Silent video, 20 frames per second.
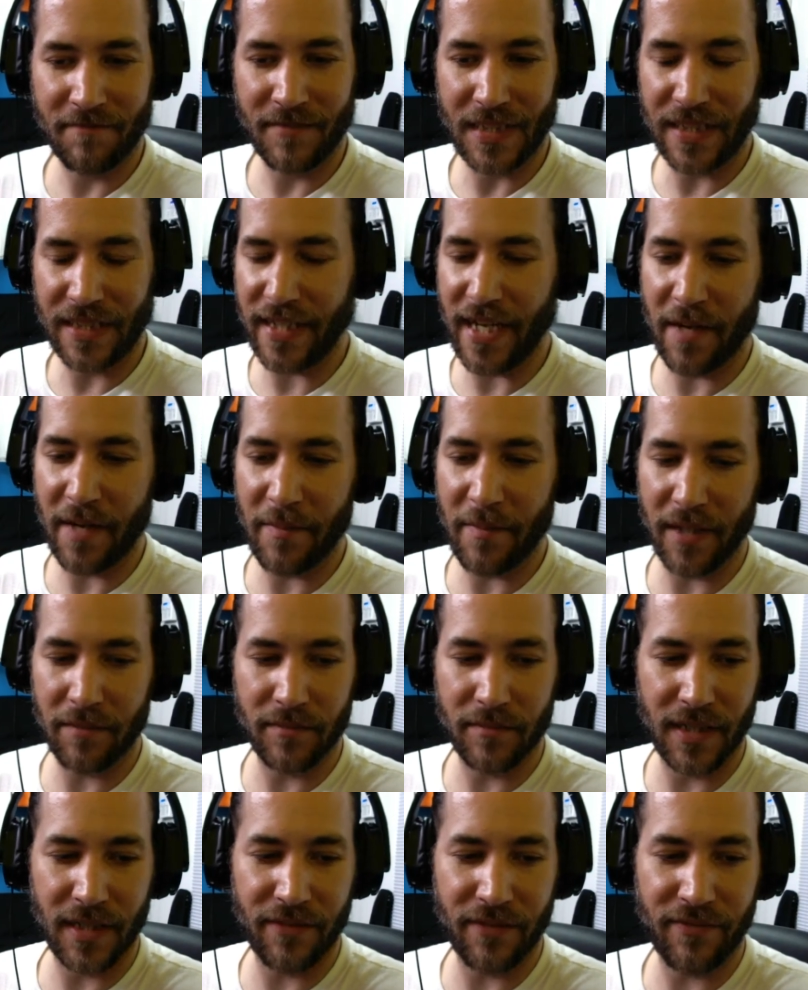yeah,
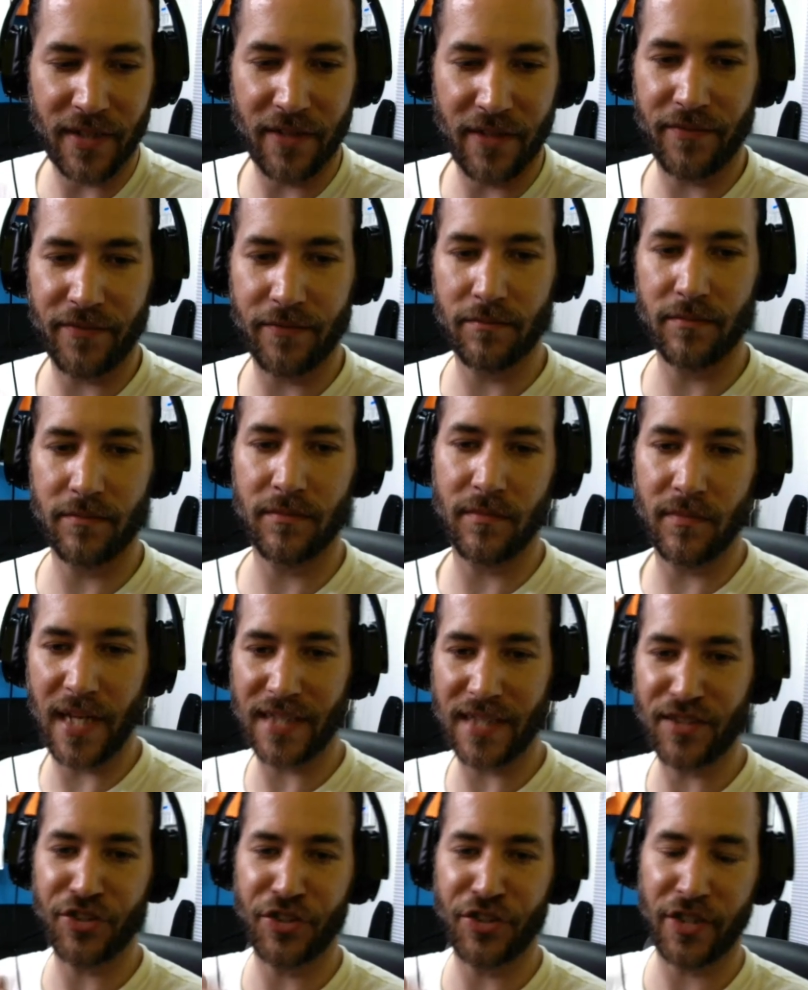man. If if
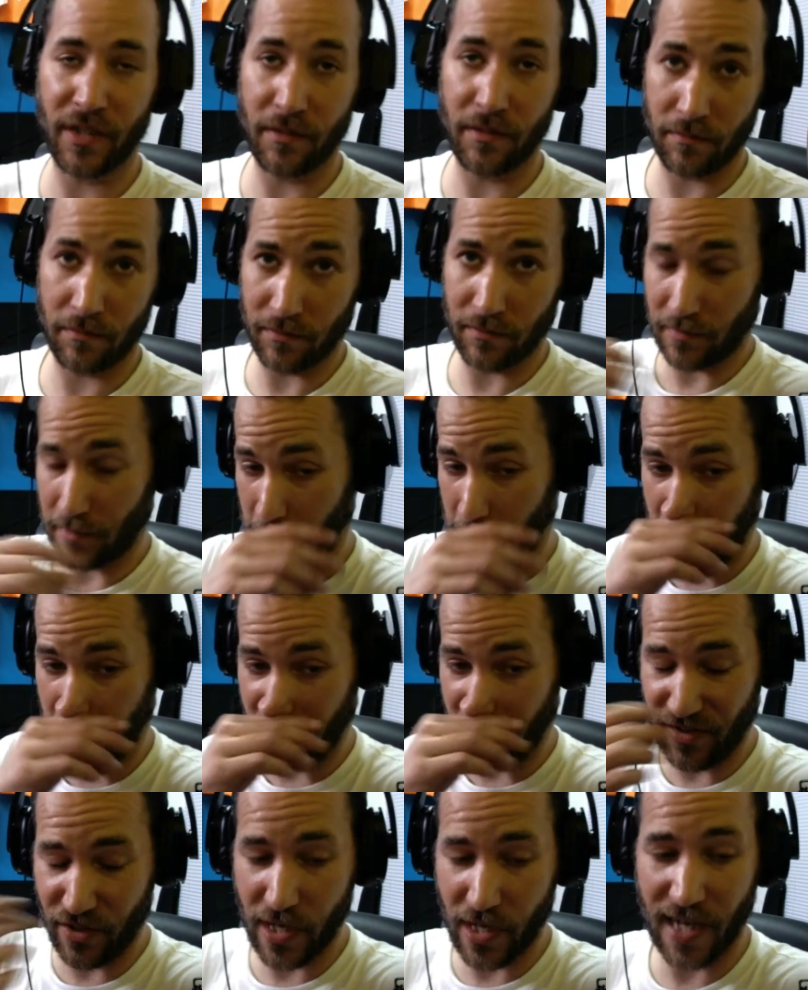next year
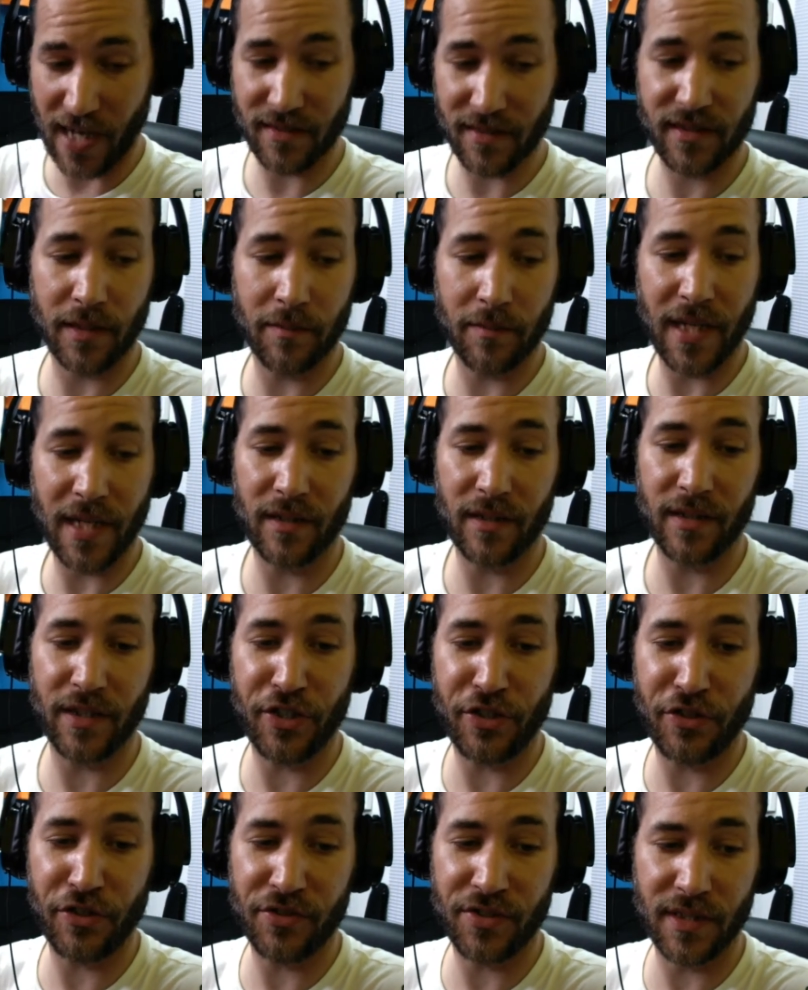if you guys come down to
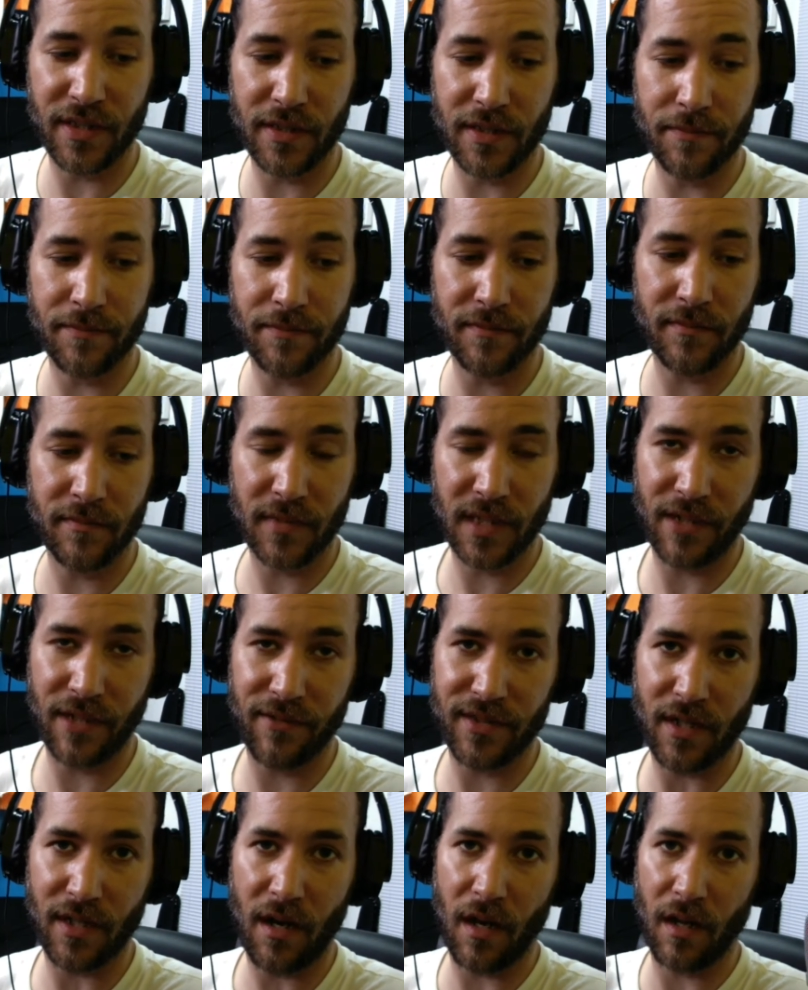Houston, give
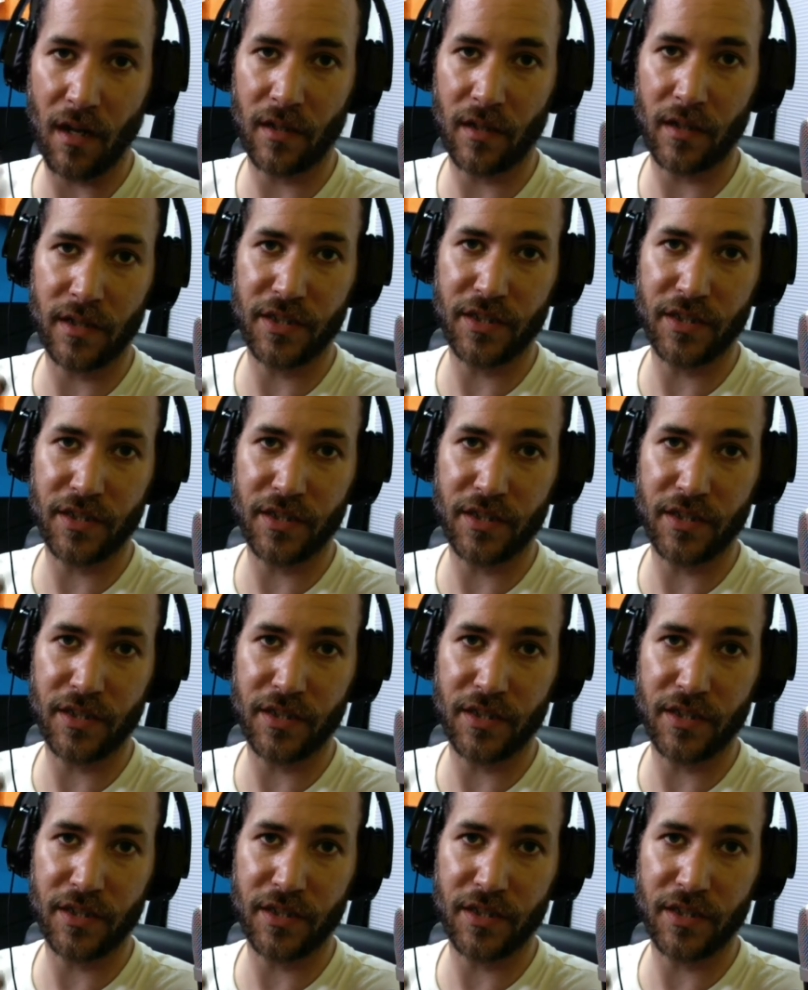us a holler.